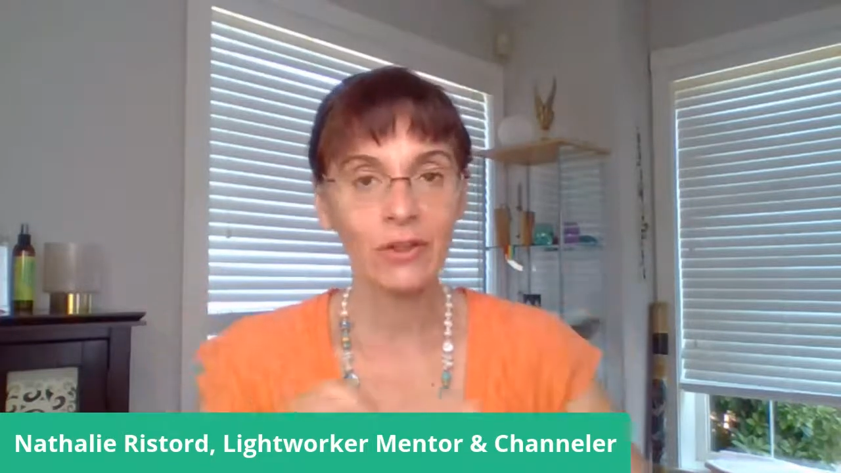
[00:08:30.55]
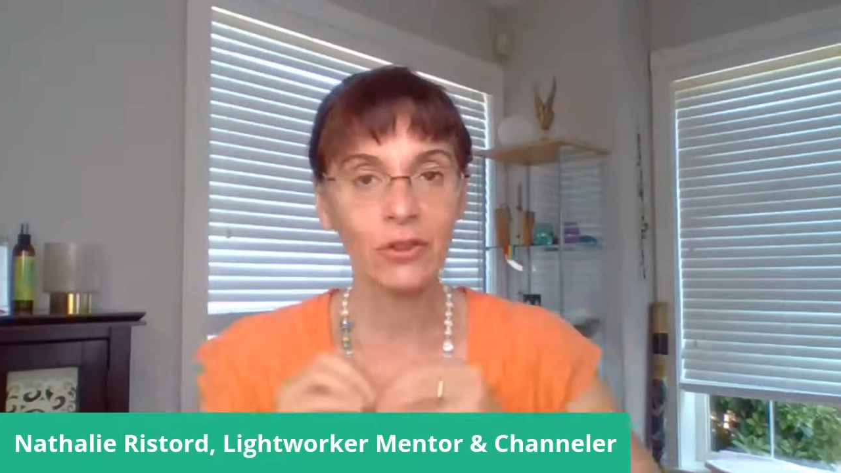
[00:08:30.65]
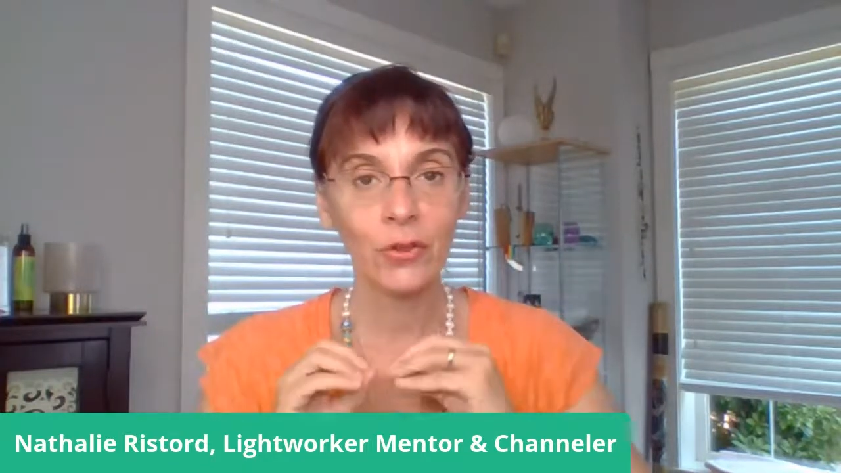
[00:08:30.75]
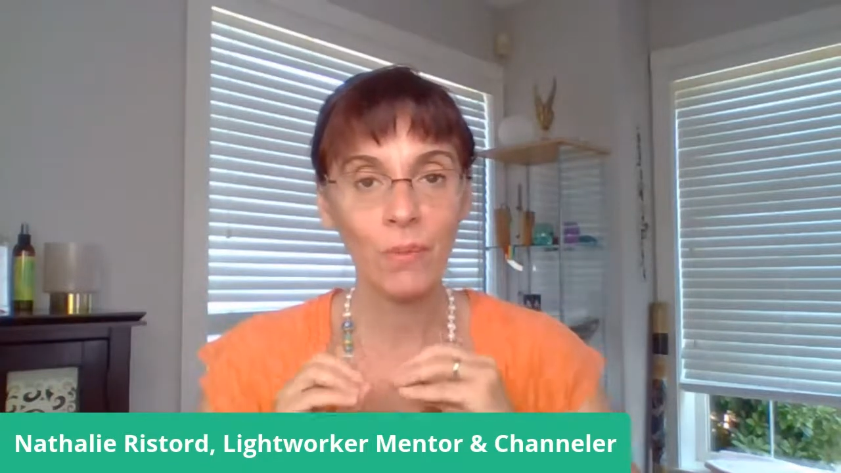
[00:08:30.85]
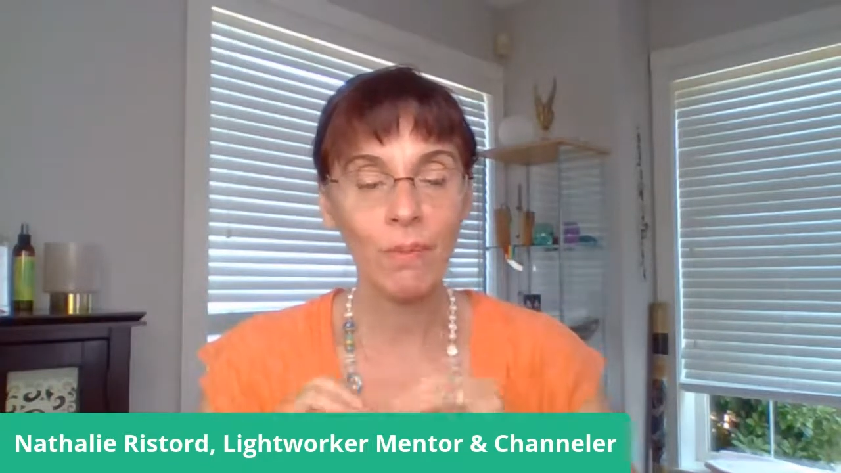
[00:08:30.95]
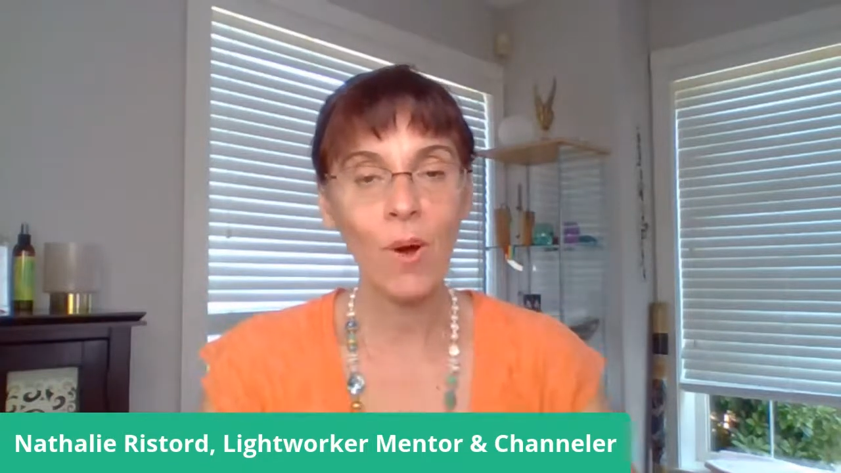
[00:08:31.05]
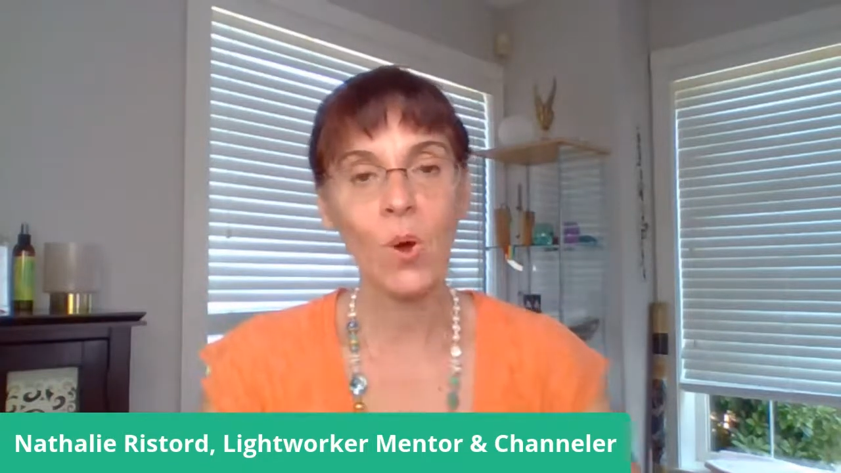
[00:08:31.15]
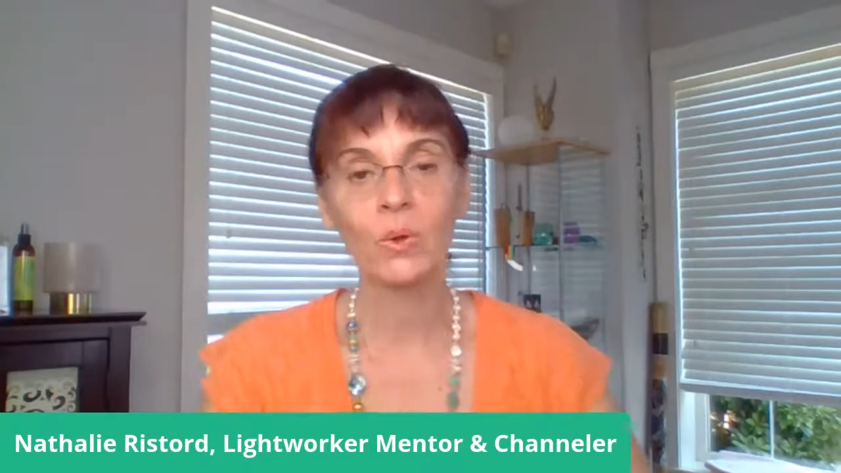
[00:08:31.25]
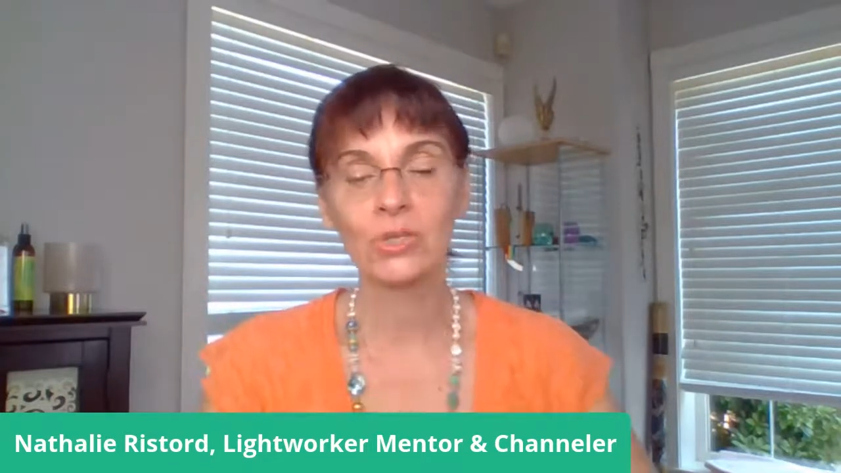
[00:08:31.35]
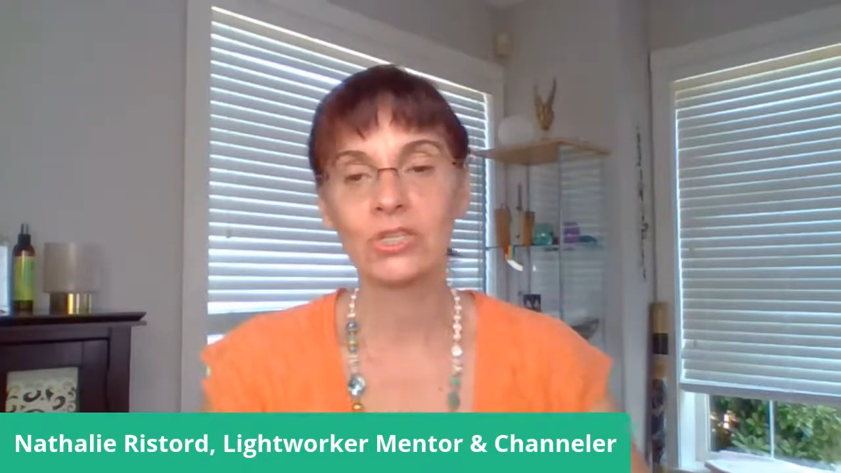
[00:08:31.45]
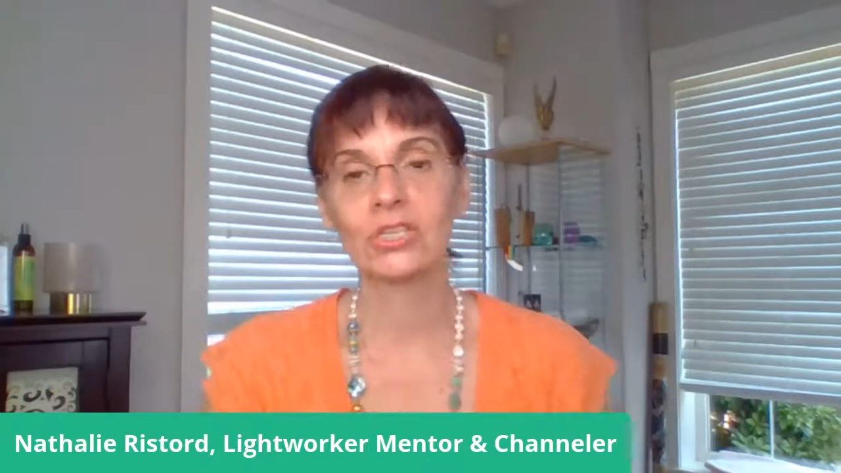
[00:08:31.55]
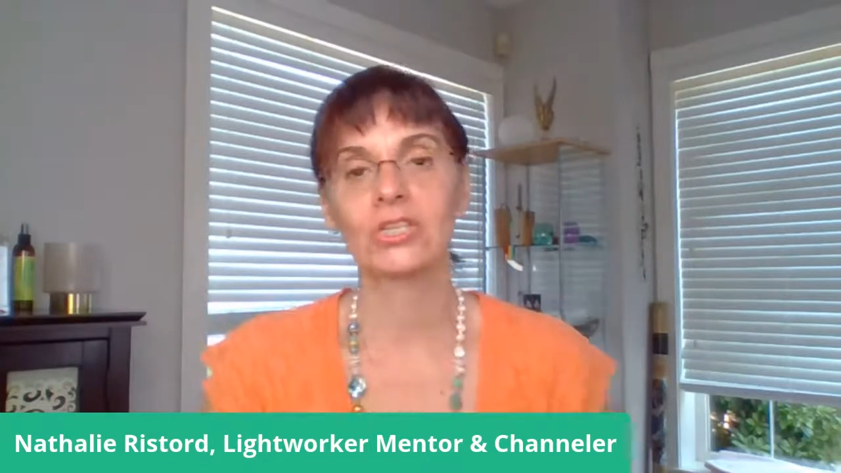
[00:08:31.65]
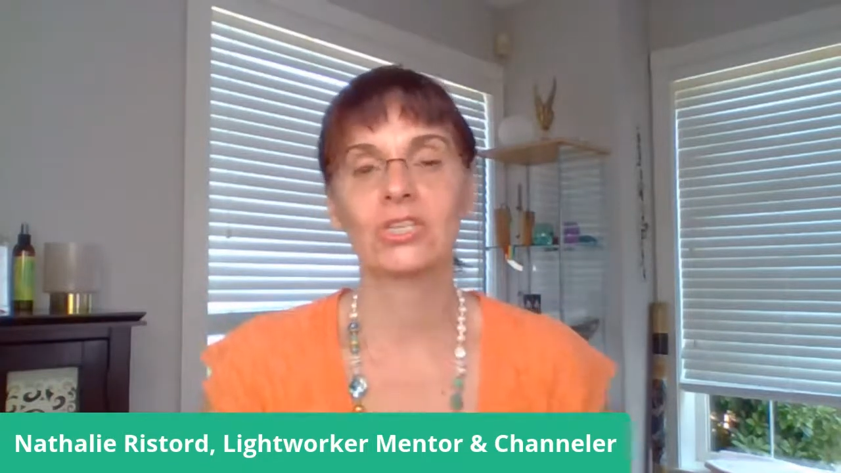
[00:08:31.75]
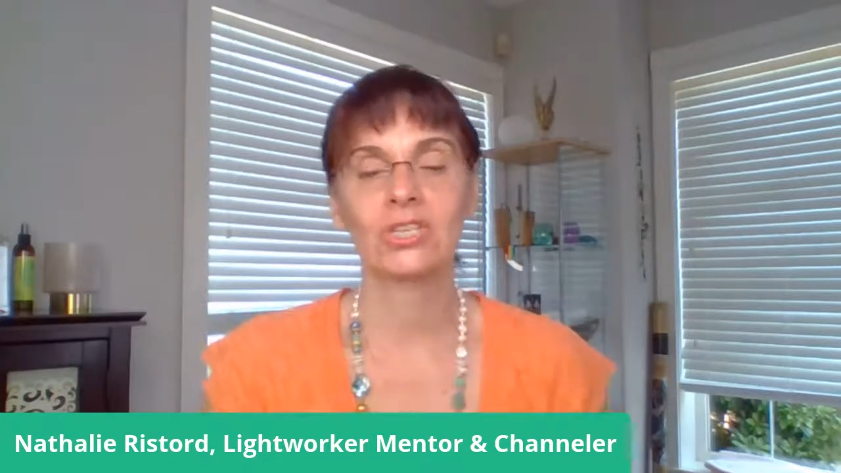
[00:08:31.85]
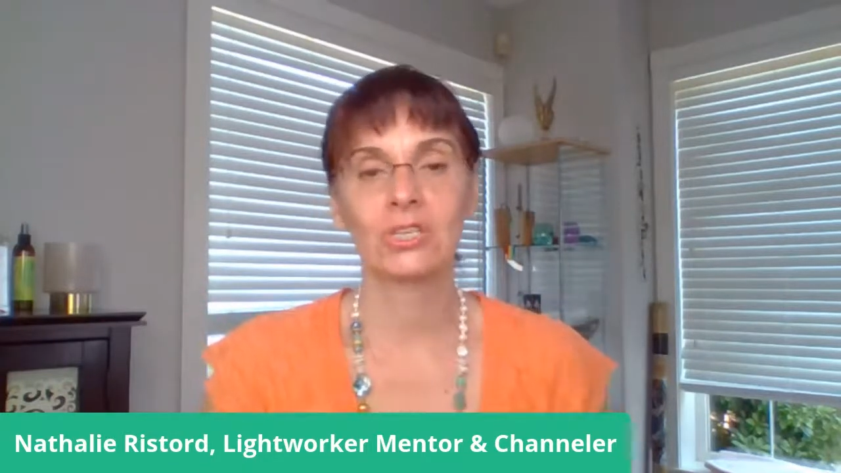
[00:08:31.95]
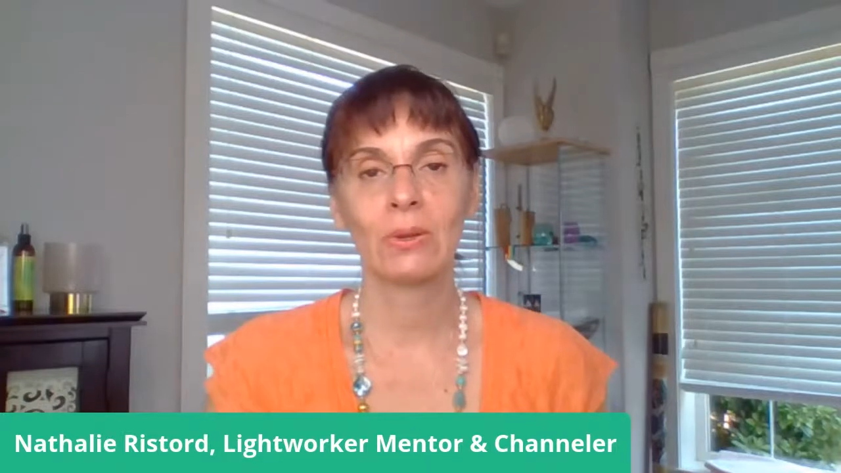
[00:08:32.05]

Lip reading: the most